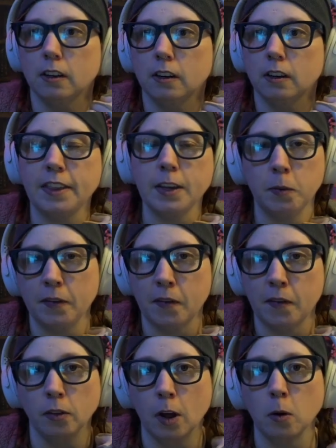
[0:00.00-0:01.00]
I think we've
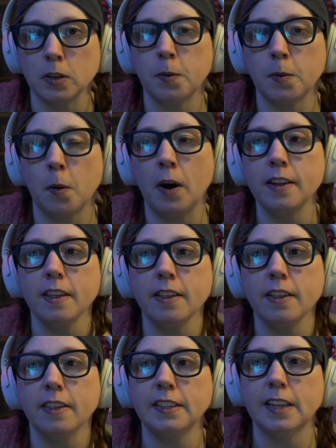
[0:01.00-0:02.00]
all noticed, but one of the
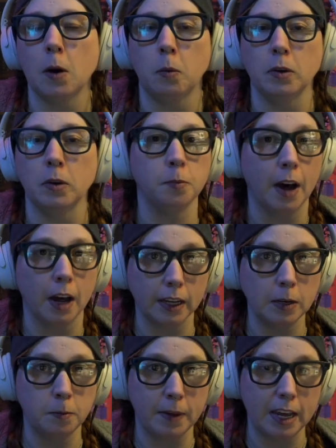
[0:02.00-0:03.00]
things that was
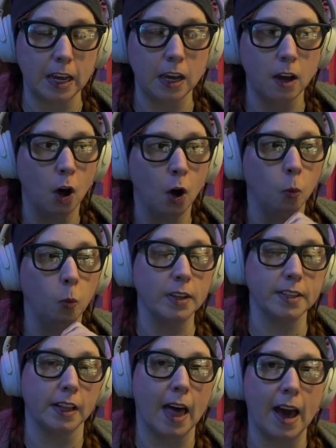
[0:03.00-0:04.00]
bugging me
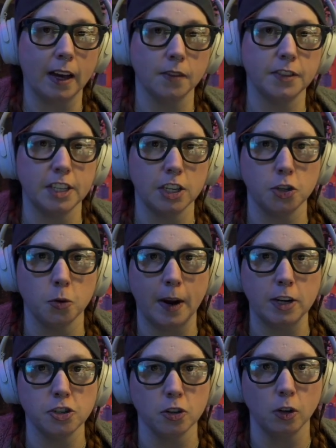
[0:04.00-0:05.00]
was lack of
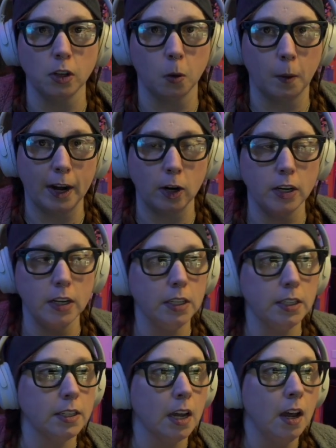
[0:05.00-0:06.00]
situational
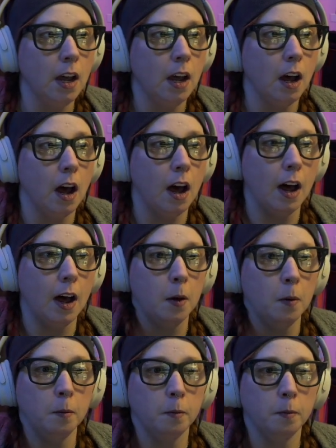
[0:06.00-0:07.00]
awareness.
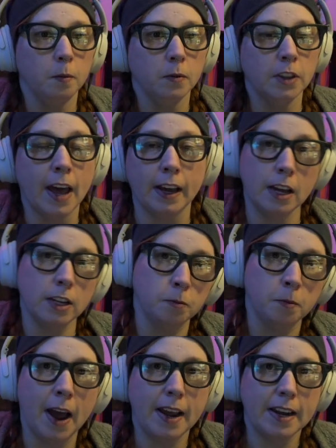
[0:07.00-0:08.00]
Like
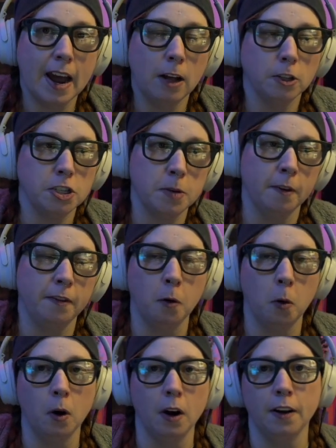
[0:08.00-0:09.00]
my analogy
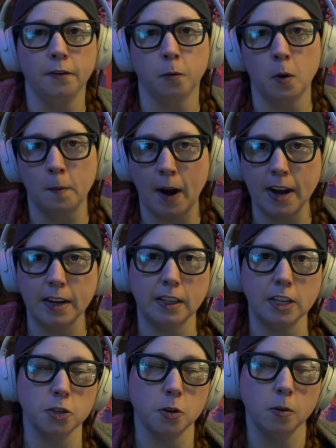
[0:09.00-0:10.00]
before of reminding
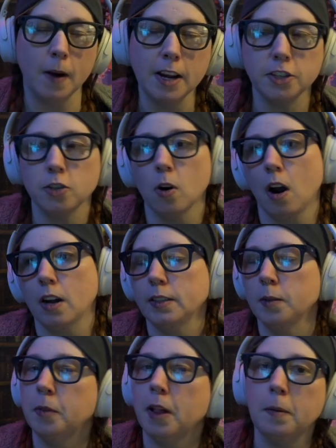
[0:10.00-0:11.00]
that you're in the restaurant
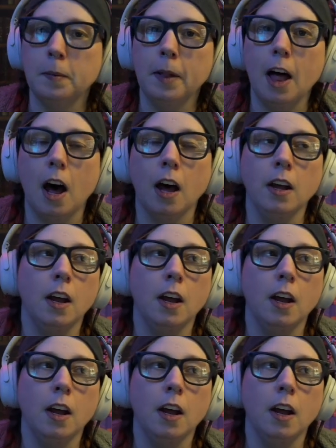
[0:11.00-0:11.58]
and blah, blah, blah.